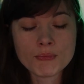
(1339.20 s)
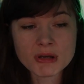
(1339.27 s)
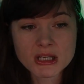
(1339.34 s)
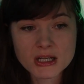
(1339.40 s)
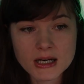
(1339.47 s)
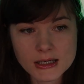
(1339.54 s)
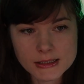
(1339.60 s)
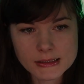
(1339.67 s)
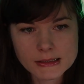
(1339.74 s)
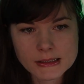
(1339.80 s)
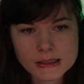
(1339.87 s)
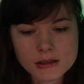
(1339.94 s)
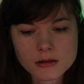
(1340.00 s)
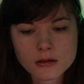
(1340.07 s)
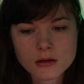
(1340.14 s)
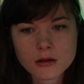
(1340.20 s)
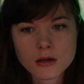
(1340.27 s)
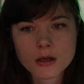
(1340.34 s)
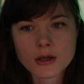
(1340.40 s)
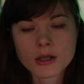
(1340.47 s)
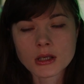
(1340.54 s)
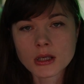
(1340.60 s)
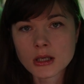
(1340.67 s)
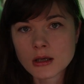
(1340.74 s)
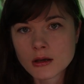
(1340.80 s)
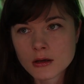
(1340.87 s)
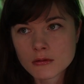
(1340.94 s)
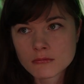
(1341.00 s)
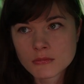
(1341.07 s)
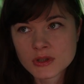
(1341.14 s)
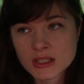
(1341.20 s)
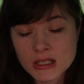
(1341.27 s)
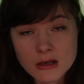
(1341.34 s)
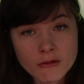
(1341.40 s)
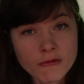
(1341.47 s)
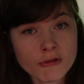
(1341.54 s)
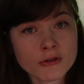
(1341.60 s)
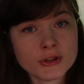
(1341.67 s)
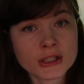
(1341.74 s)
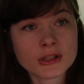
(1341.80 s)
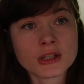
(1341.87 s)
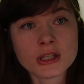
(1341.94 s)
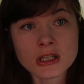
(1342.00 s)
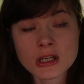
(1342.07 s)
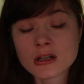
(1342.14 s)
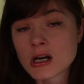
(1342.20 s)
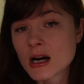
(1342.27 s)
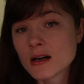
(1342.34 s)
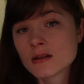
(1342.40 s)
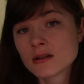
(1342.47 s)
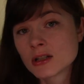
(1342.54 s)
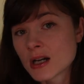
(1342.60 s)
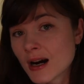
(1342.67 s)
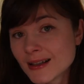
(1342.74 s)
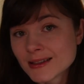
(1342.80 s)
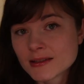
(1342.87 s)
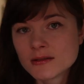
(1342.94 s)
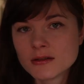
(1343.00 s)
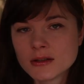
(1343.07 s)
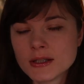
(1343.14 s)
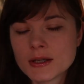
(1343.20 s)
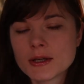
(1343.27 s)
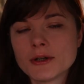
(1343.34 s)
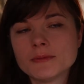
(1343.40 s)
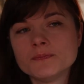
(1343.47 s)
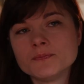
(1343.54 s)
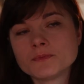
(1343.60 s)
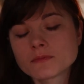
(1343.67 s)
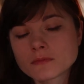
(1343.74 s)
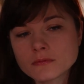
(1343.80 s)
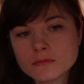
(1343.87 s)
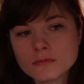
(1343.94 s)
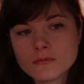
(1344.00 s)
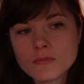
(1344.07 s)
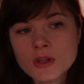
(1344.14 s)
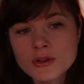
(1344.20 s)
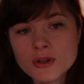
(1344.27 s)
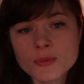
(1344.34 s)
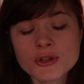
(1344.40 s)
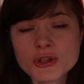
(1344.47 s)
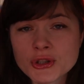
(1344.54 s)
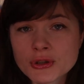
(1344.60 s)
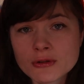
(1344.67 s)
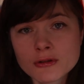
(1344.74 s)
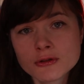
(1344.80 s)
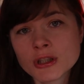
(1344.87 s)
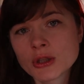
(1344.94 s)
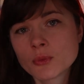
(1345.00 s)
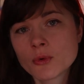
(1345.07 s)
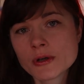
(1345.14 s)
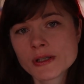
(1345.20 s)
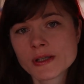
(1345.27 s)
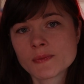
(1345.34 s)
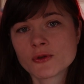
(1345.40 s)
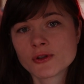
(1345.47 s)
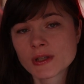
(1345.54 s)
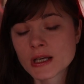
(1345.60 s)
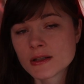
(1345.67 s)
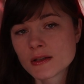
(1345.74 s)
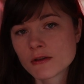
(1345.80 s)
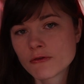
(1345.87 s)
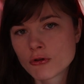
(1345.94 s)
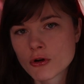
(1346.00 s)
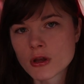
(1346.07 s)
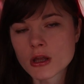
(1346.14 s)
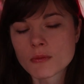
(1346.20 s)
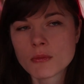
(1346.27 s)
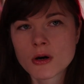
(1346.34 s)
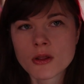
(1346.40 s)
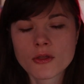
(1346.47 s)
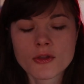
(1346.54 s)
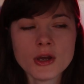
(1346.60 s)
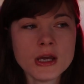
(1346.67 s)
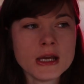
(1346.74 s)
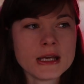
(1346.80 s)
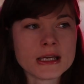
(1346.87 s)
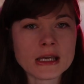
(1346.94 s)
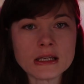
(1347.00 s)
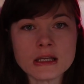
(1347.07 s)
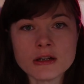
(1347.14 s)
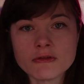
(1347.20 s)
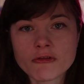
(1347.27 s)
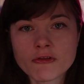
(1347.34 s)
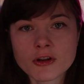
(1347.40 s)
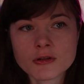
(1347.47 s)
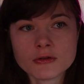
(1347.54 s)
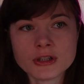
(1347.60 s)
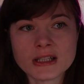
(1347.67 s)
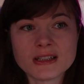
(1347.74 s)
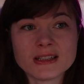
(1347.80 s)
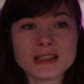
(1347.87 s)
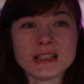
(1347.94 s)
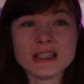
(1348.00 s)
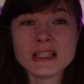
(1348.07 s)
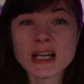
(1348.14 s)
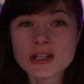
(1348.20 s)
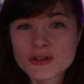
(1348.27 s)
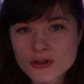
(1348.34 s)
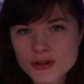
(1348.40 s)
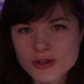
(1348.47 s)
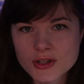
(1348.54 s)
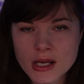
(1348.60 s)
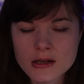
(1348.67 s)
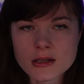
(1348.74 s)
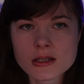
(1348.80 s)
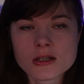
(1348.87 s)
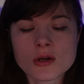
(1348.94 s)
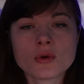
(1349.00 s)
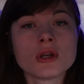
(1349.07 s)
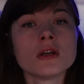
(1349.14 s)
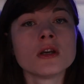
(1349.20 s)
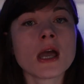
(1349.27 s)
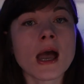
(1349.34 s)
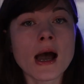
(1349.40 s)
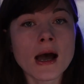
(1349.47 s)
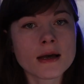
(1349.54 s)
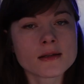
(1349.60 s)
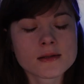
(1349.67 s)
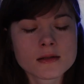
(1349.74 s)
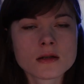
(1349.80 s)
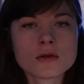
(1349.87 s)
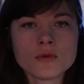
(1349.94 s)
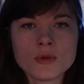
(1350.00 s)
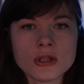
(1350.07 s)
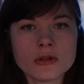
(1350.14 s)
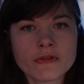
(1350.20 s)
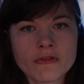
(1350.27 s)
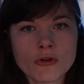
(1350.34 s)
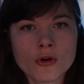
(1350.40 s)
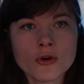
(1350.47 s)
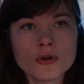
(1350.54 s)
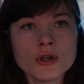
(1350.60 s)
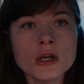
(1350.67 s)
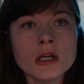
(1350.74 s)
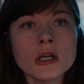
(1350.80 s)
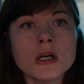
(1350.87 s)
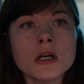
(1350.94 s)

because he didn't feel that he got the material that was presented for that month. He didn't feel that he understood it, so he asked to be deferred.